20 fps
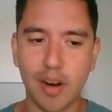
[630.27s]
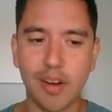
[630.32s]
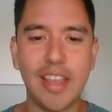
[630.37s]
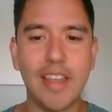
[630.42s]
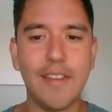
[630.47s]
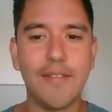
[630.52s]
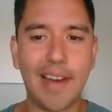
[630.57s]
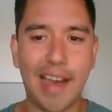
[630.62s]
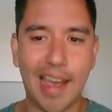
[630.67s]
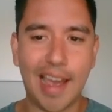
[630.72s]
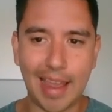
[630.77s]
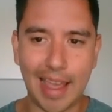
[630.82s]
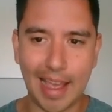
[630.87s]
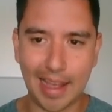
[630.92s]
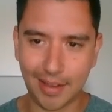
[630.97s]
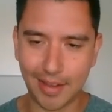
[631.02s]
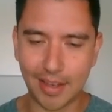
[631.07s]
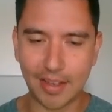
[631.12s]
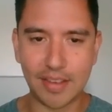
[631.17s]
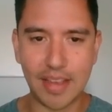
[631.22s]
D
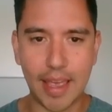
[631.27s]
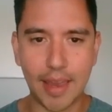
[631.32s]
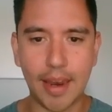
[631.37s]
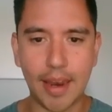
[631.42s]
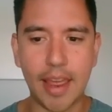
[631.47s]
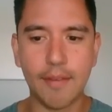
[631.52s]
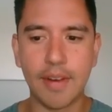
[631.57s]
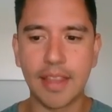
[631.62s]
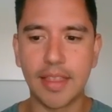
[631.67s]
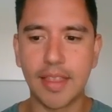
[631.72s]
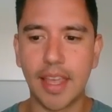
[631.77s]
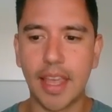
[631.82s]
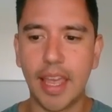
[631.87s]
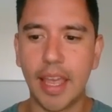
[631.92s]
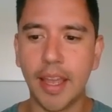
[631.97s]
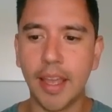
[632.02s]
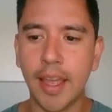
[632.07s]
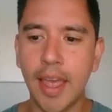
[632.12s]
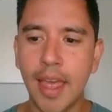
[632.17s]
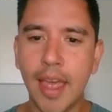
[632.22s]
finances, and
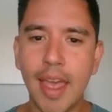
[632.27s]
everything.